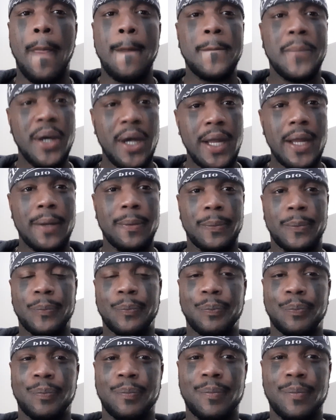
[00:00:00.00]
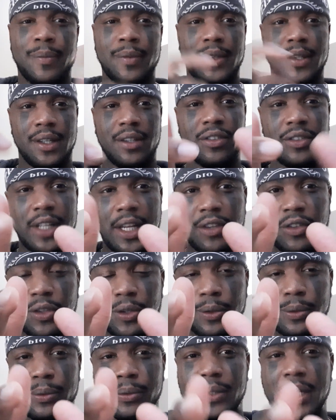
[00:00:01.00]
But stay
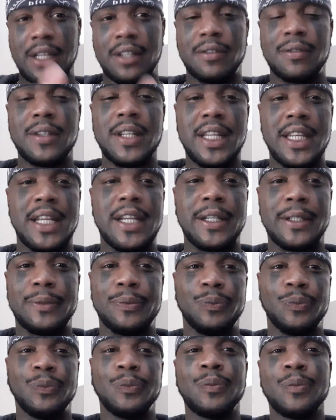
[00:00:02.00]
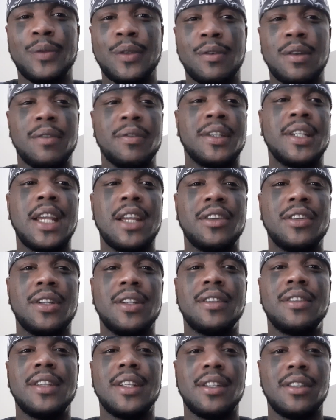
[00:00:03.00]
tuned, next video, revocation
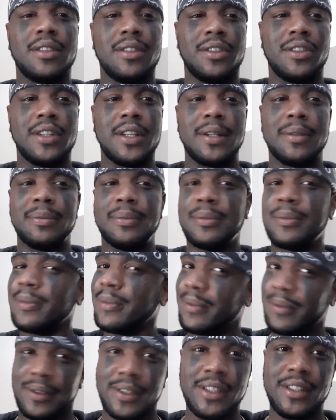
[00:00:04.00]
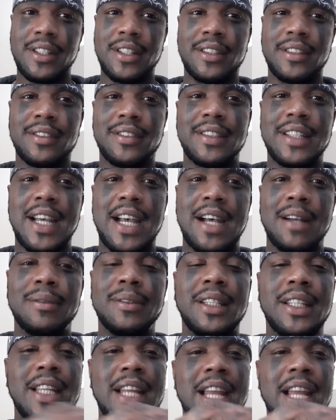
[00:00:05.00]
of citizenship. It doesn't stop. And